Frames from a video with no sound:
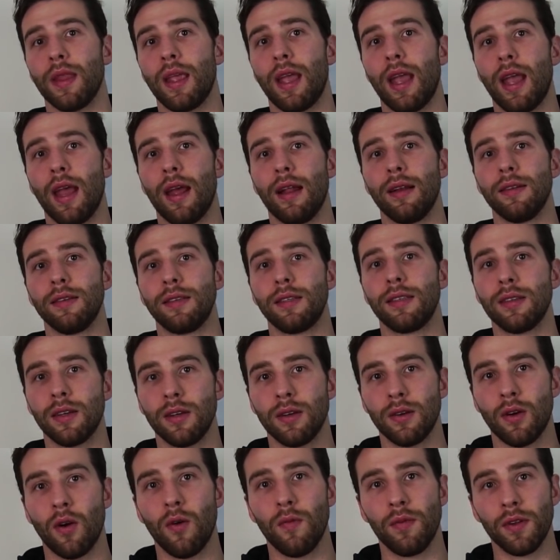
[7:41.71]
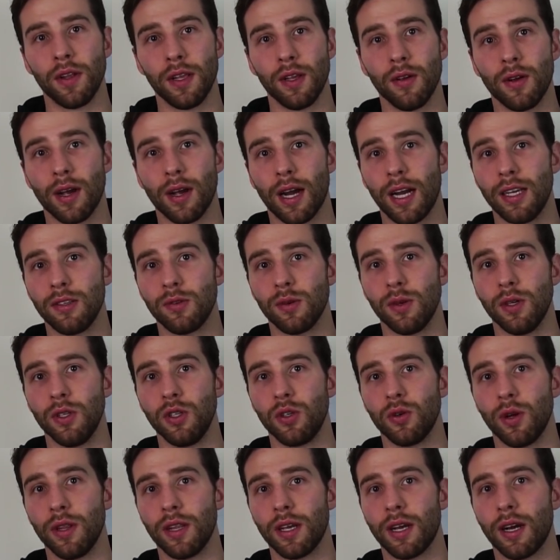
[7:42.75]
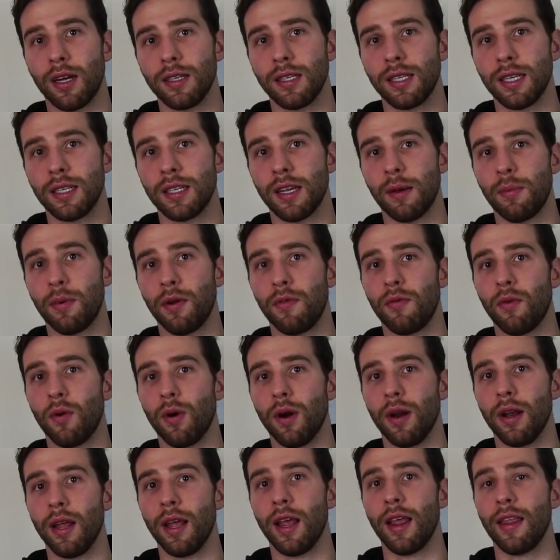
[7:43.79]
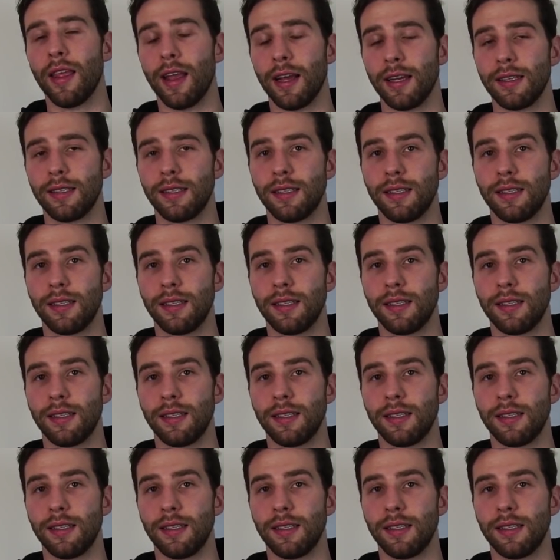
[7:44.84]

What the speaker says: And hopefully you guys will enjoy the content I put forward. Thanks.